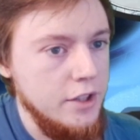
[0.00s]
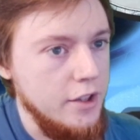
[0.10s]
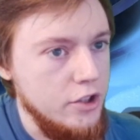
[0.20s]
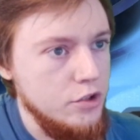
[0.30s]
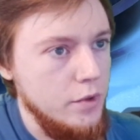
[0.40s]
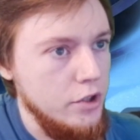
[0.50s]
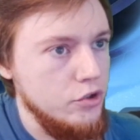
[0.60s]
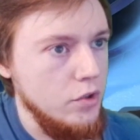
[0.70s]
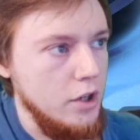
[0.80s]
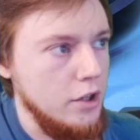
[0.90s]
I just want to
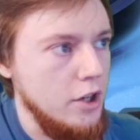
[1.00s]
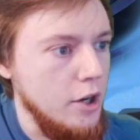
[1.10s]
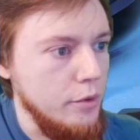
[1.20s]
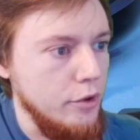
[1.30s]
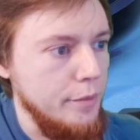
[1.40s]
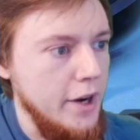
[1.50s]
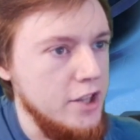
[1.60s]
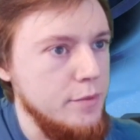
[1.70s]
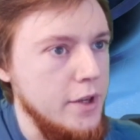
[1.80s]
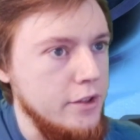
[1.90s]
draw a card with their
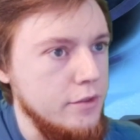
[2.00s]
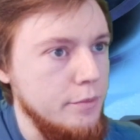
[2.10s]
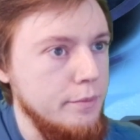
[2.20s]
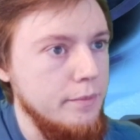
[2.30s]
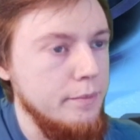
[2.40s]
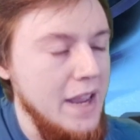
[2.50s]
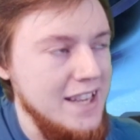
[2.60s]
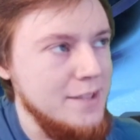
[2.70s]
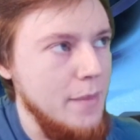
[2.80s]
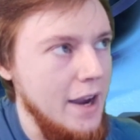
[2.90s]

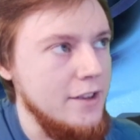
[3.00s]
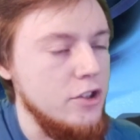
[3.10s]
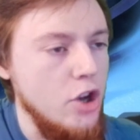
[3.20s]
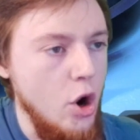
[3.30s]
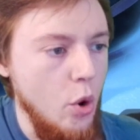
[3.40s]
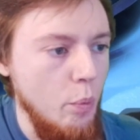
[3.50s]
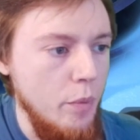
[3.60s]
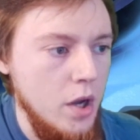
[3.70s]
Maze Mind Tome.